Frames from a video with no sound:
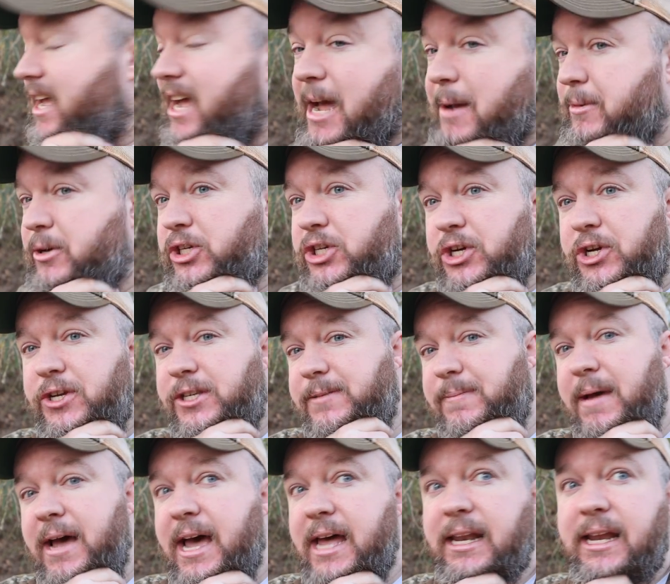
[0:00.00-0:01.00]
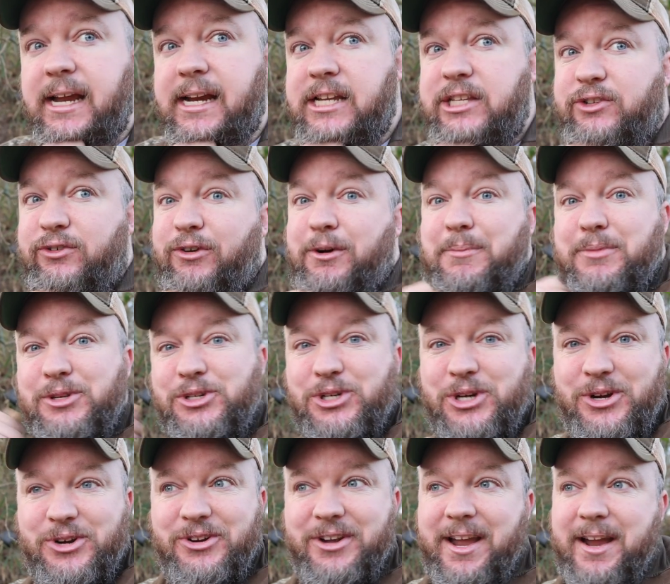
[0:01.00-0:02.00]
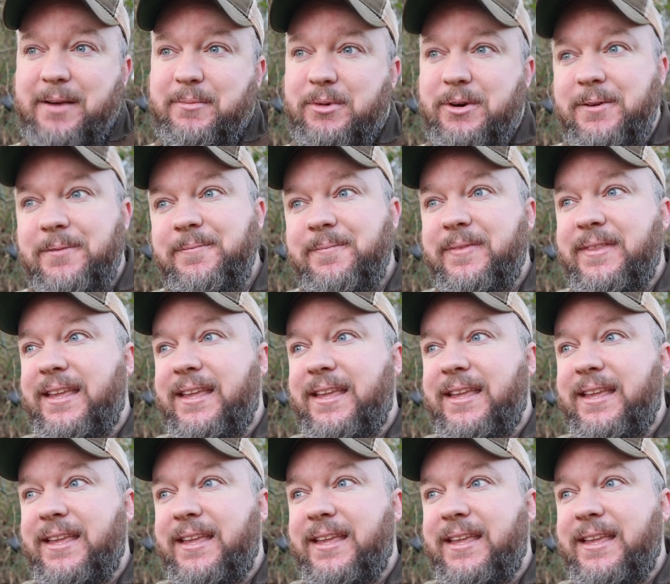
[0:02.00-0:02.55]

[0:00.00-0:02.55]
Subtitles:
gonna show you some highlights from the trail camera,